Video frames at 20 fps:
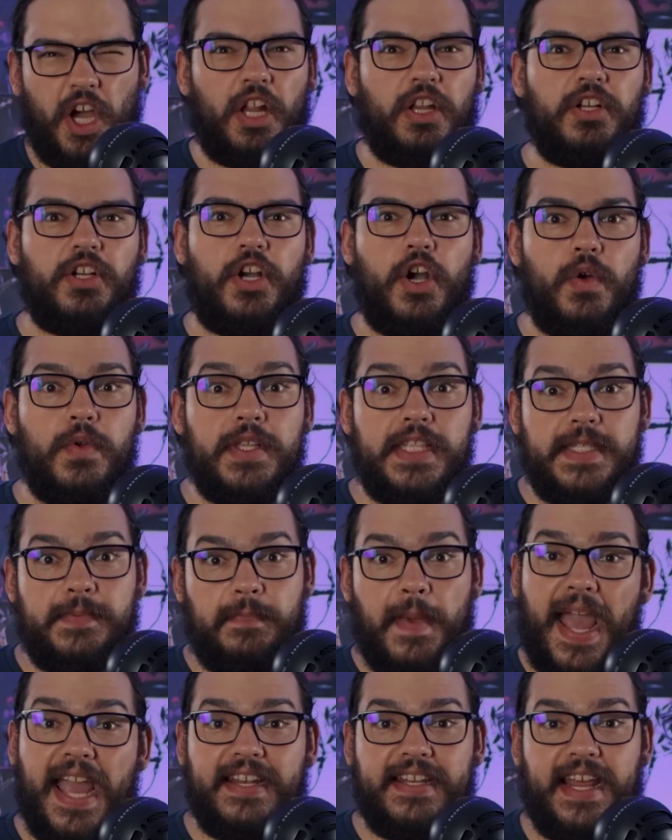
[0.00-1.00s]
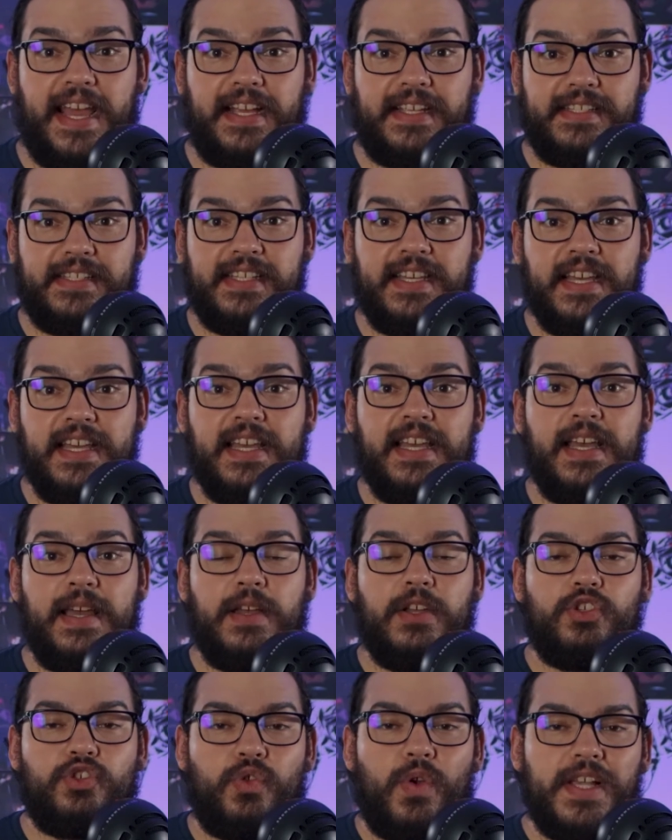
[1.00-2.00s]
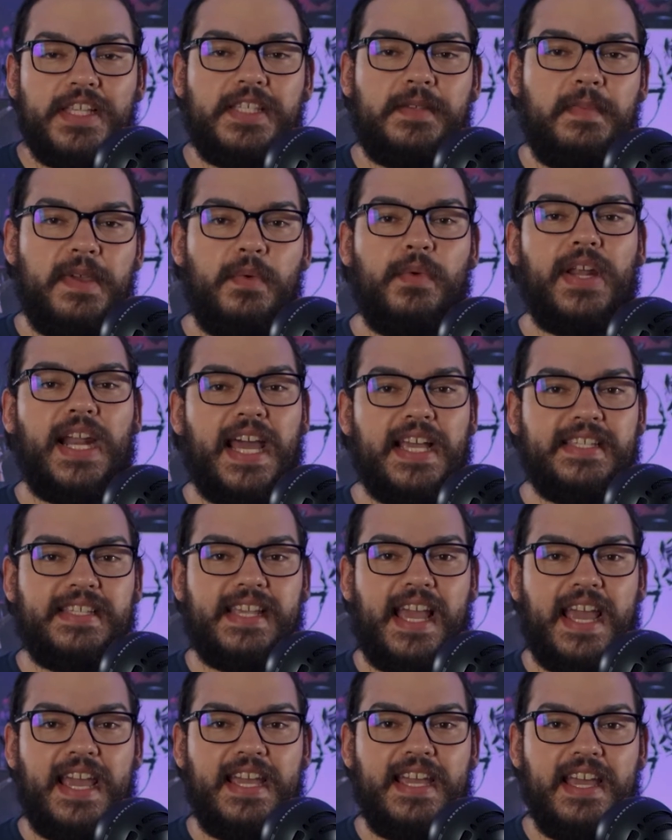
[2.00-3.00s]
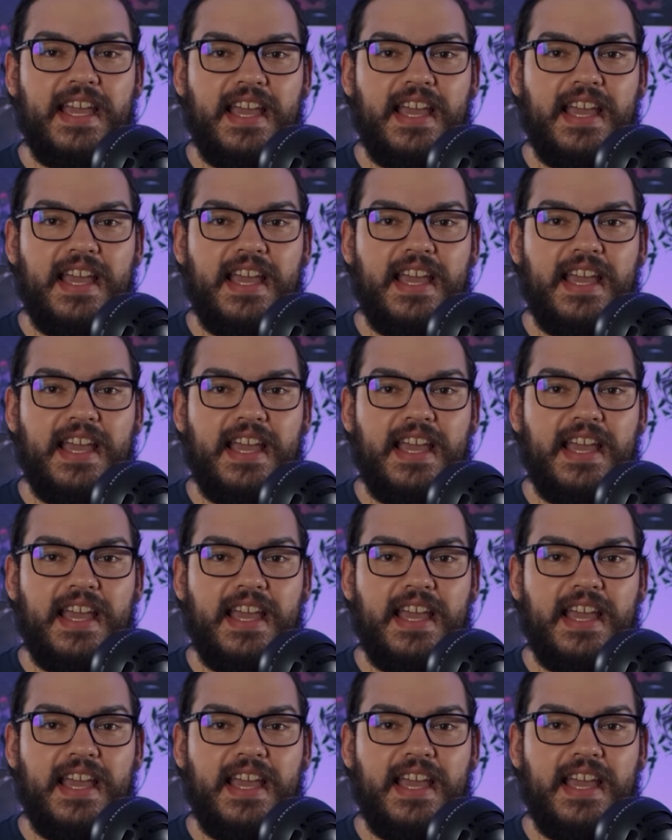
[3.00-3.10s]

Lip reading: color-coded spandex. Trust me when I say